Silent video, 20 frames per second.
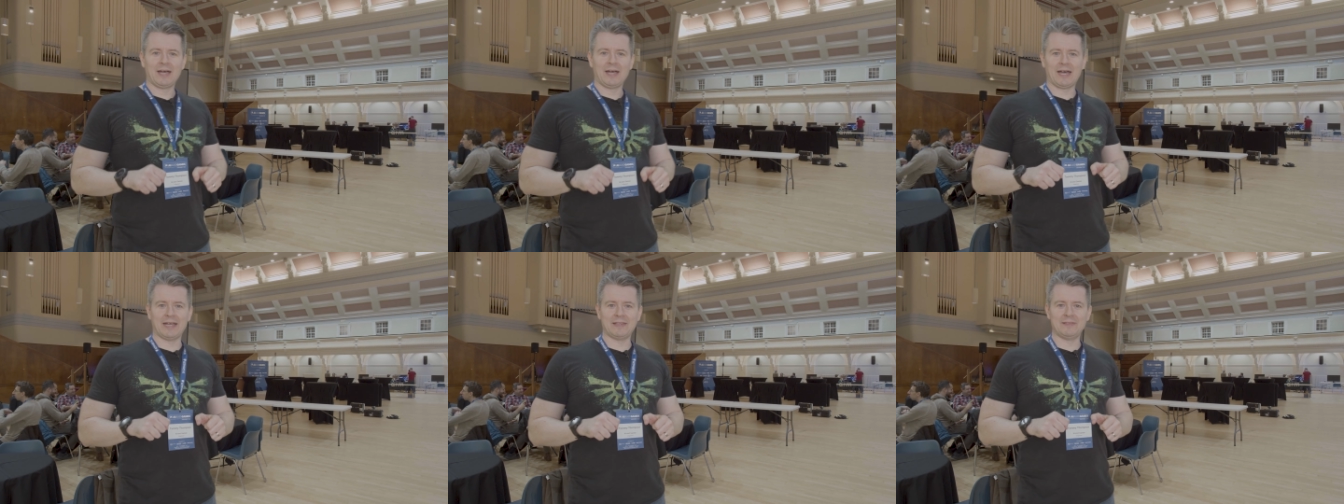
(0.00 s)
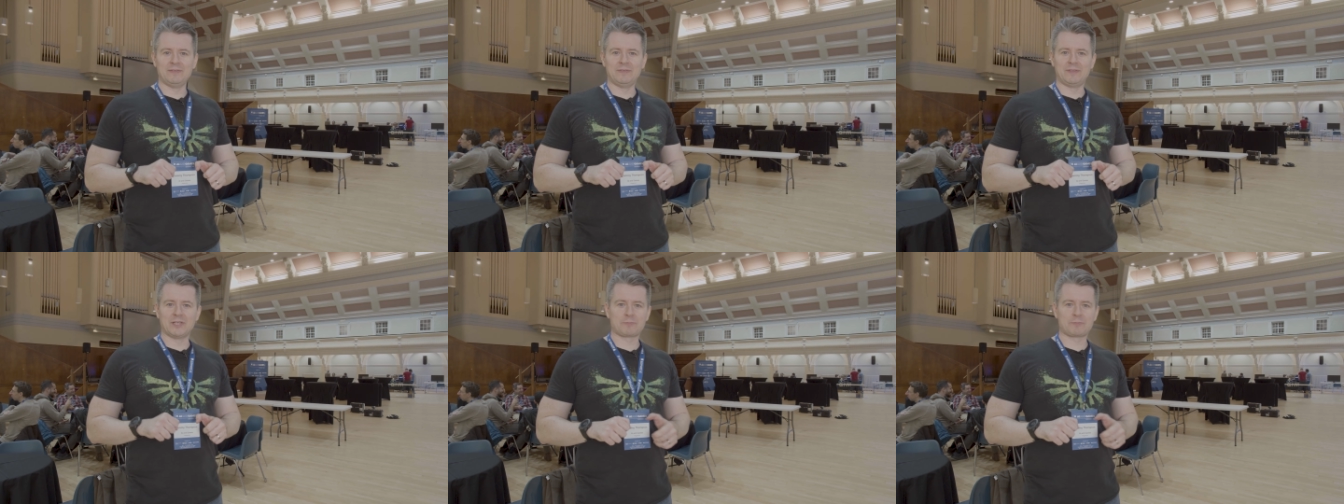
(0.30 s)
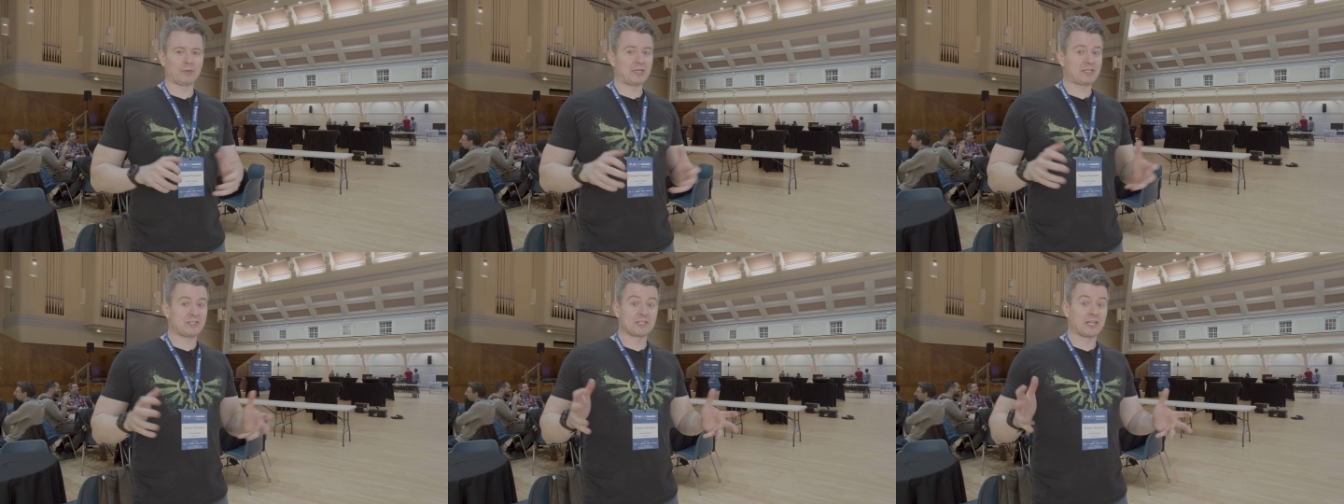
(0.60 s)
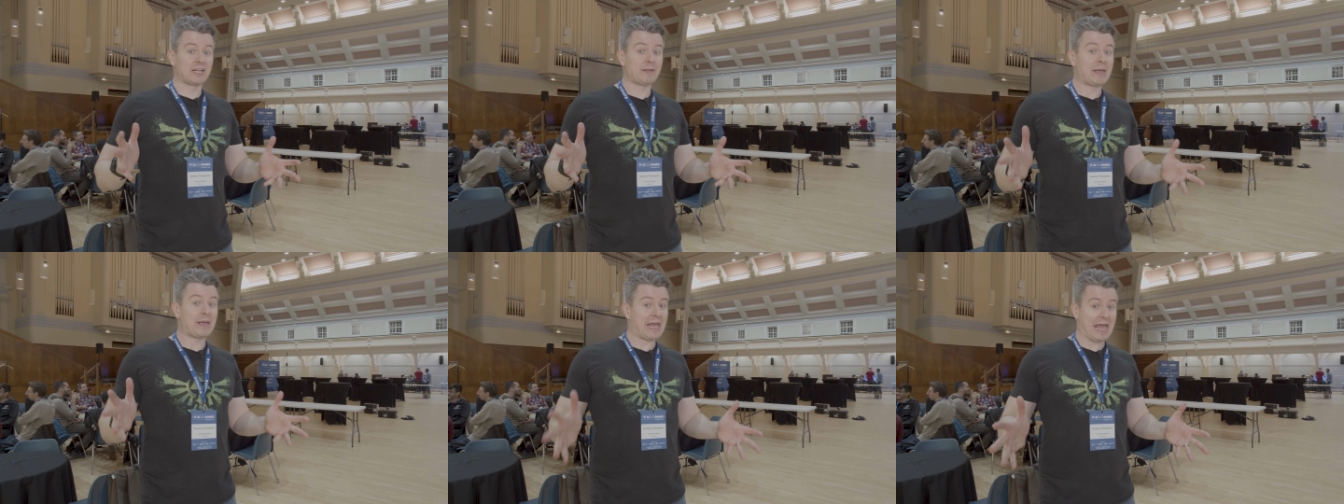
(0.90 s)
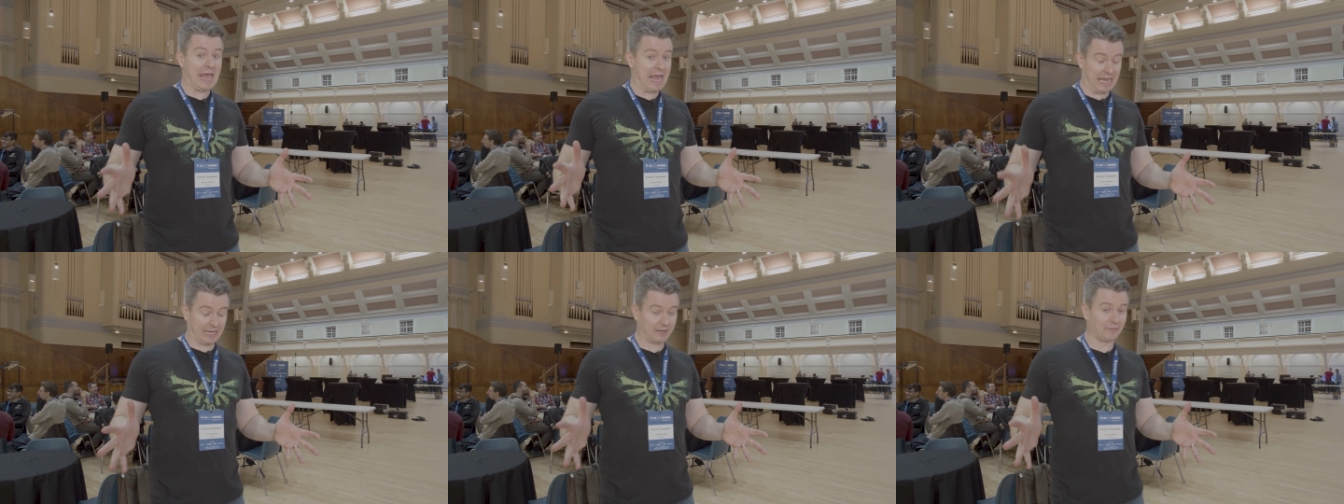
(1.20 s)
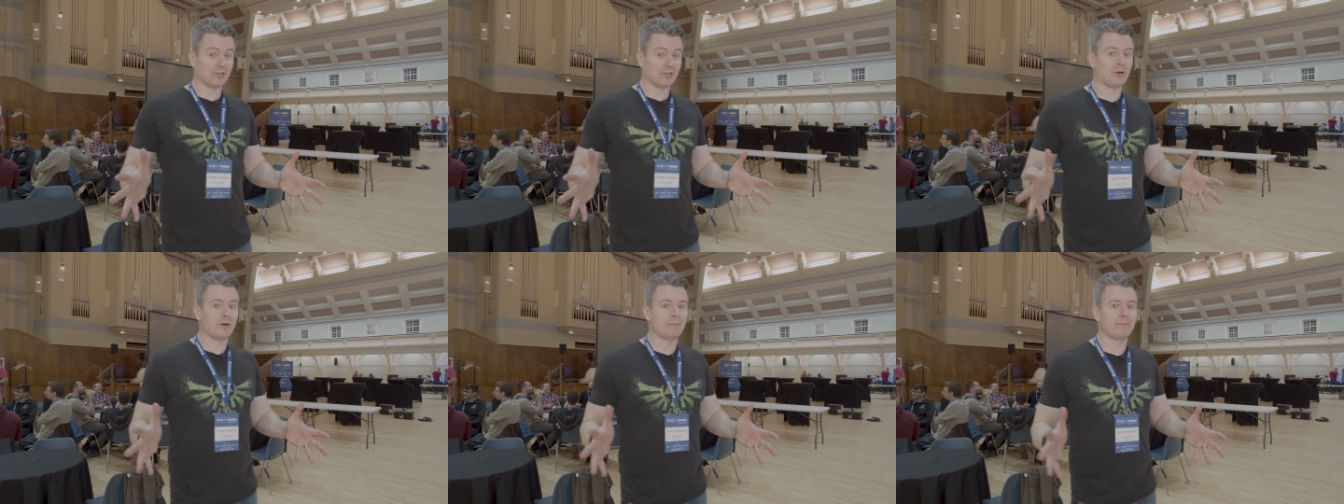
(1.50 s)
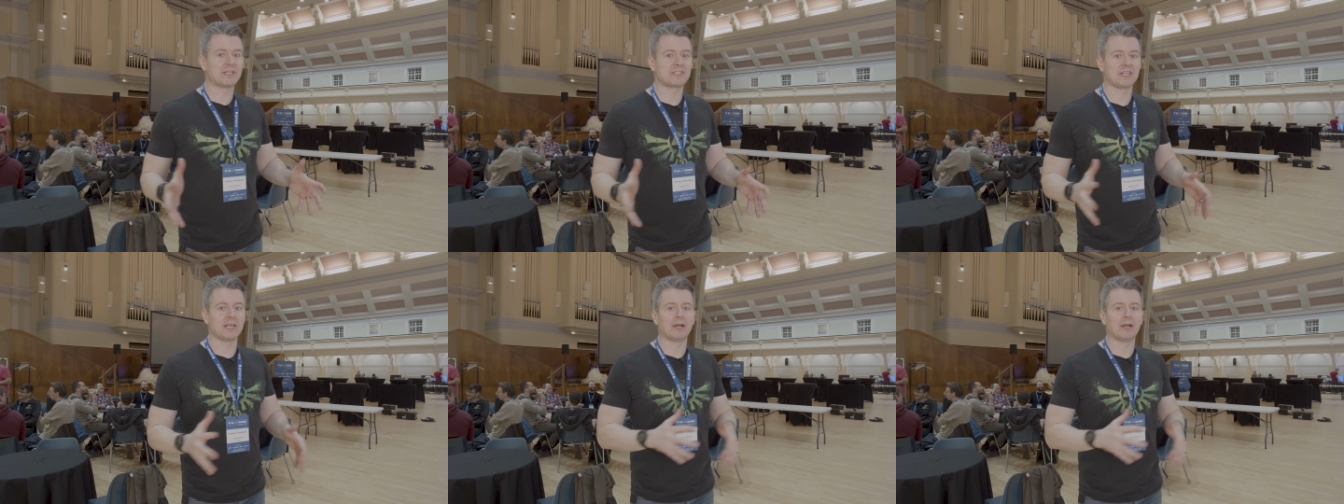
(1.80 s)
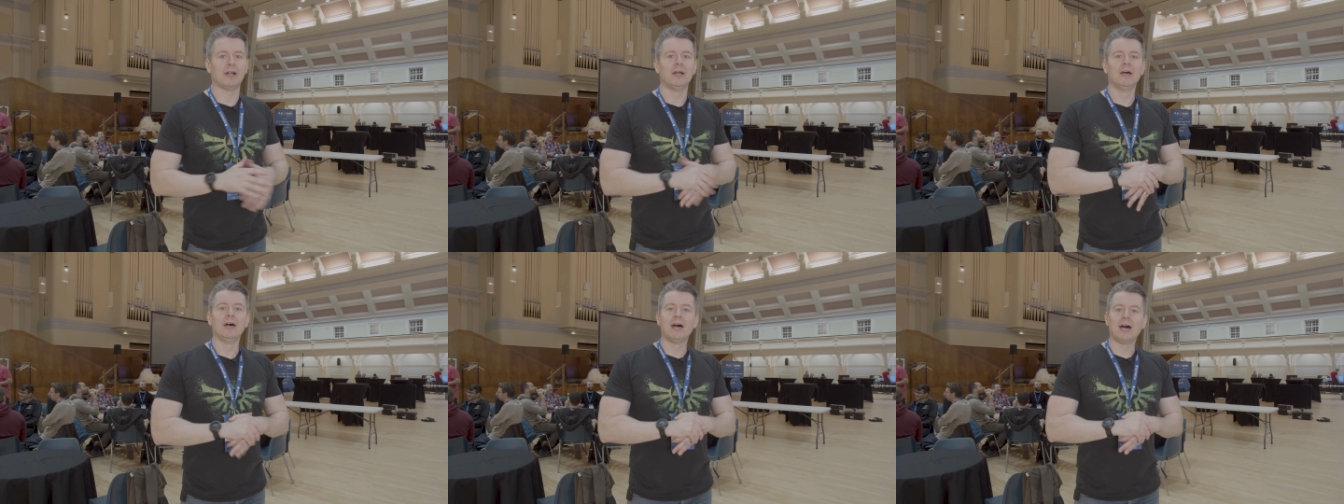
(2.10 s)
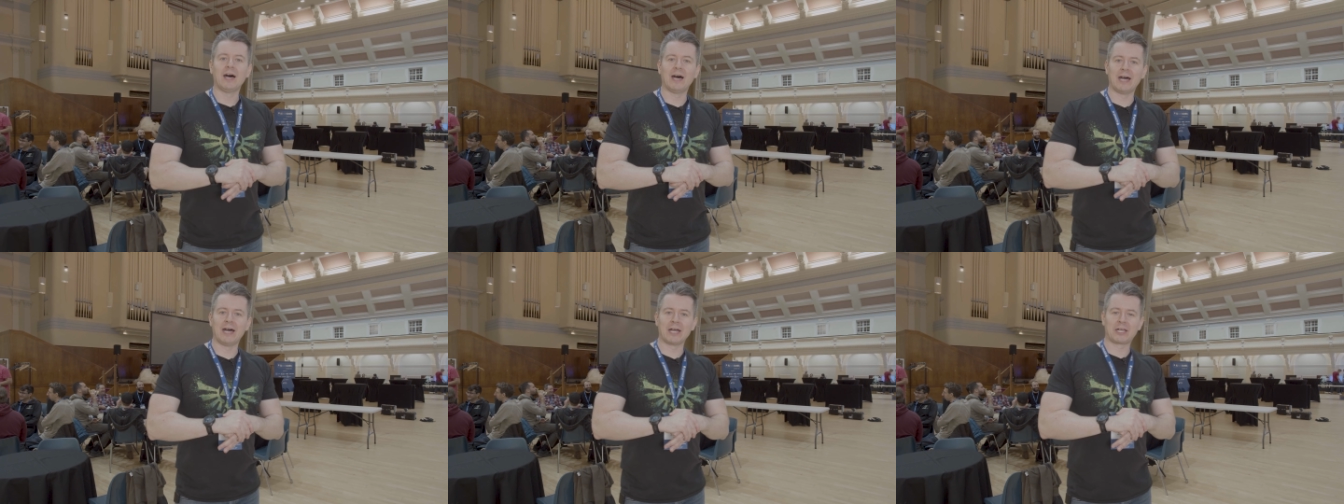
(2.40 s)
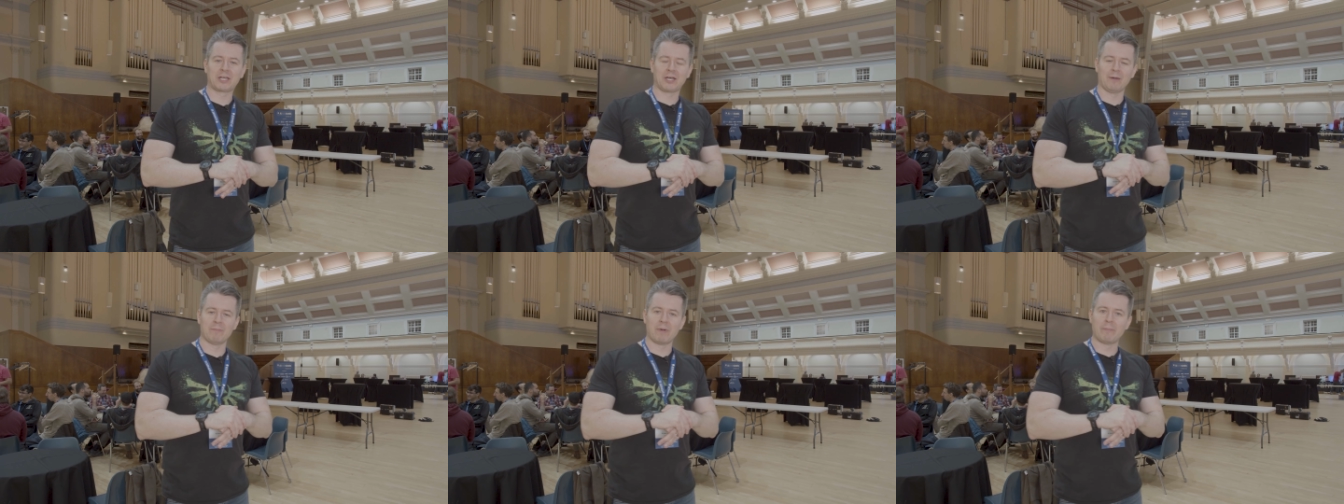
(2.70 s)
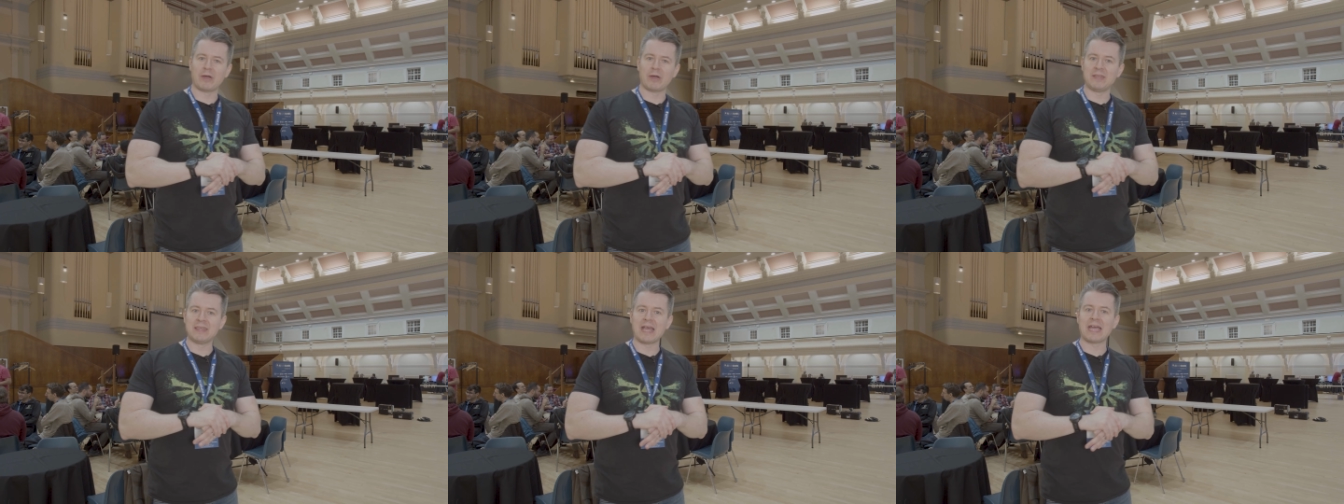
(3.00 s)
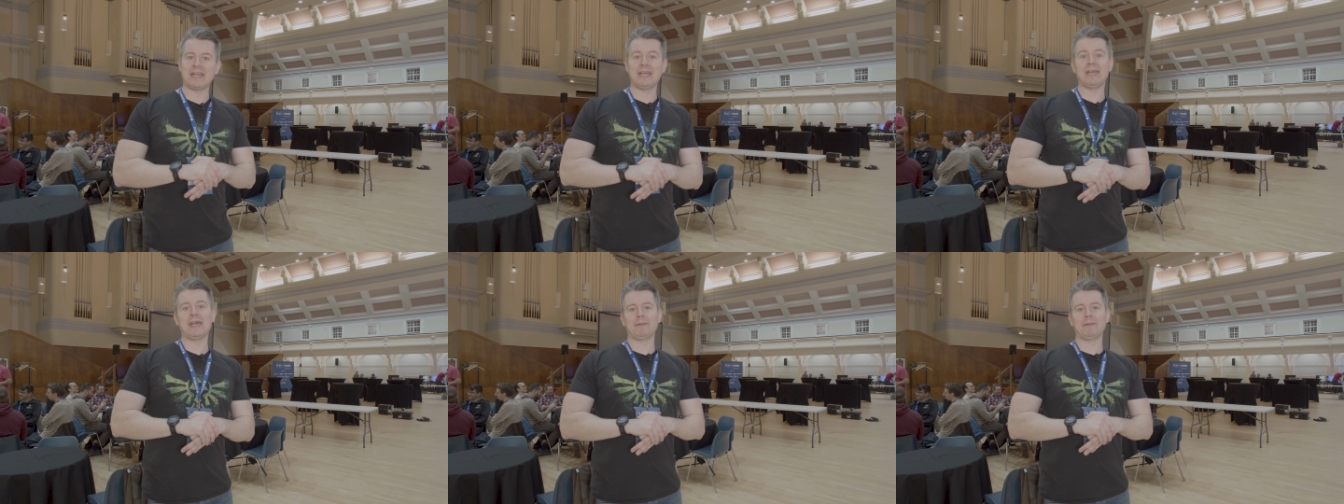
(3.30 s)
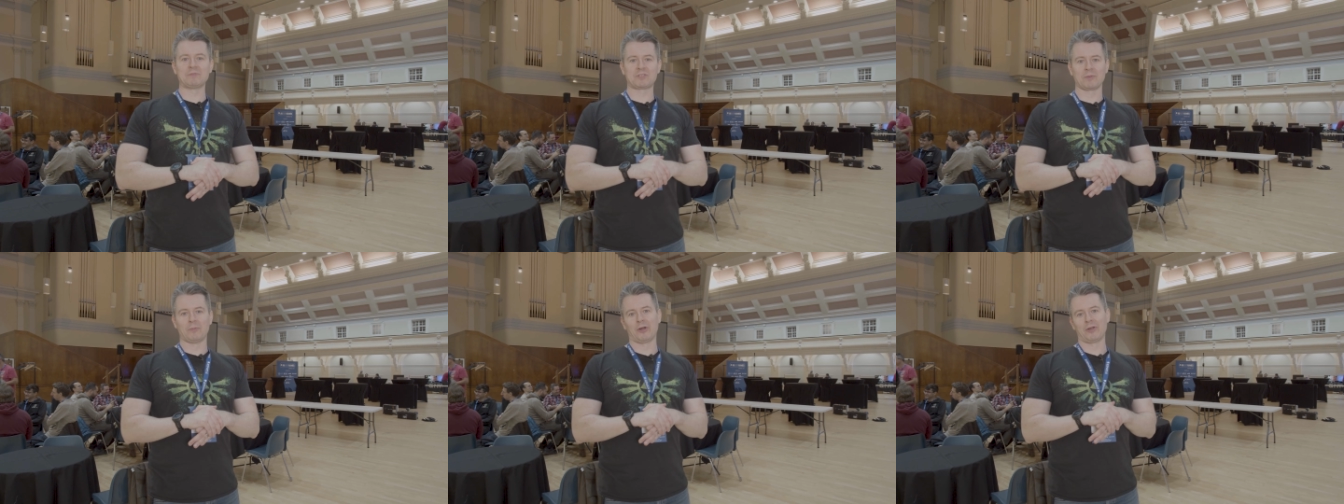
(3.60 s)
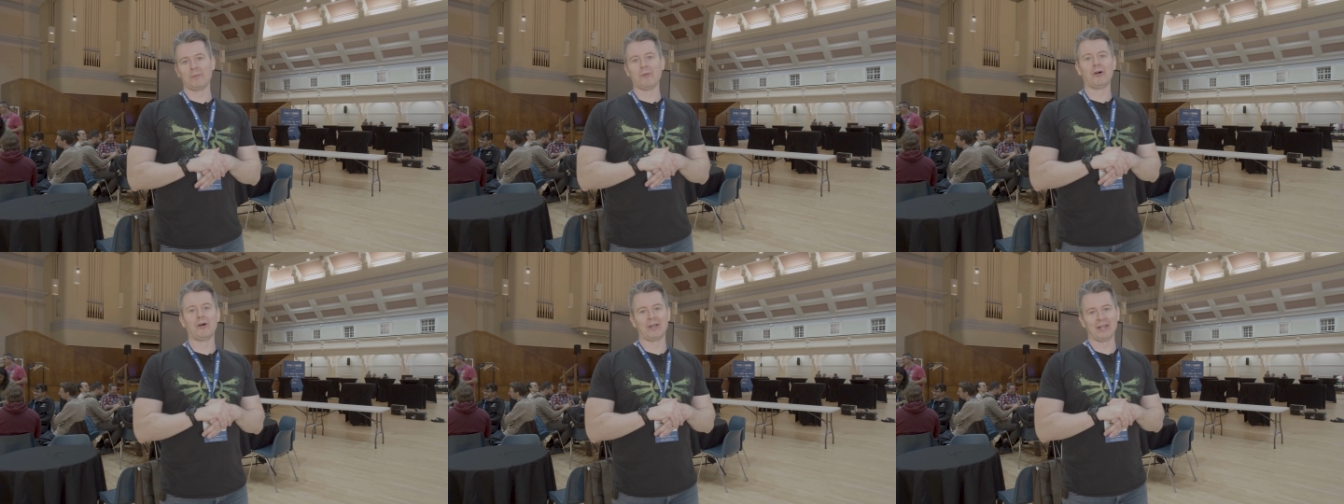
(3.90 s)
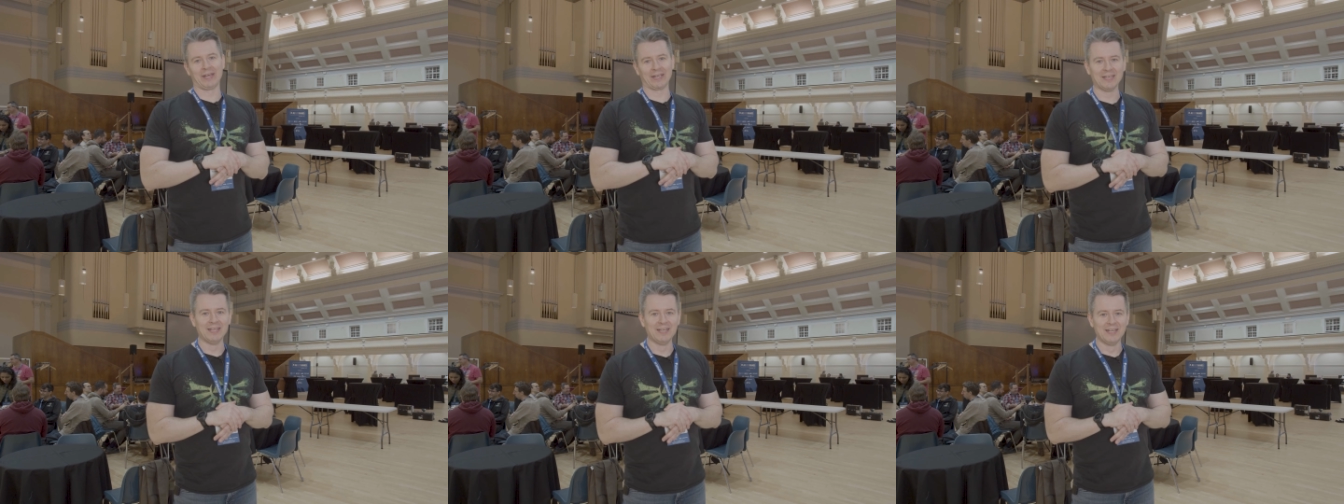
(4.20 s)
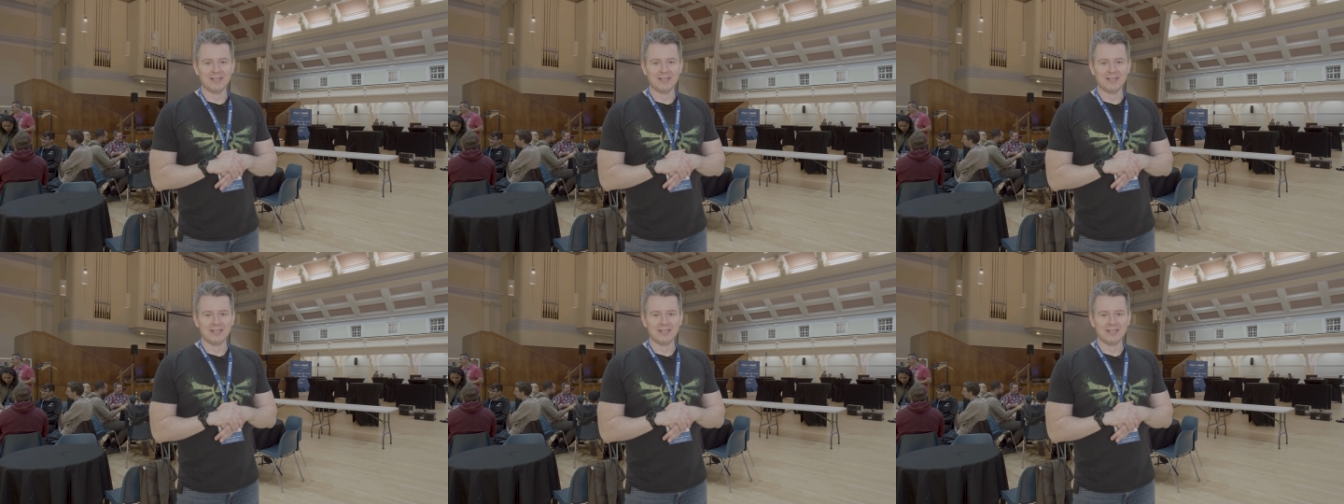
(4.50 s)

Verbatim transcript: and this place is going to be a heck of a lot busier come about 9 AM tomorrow morning.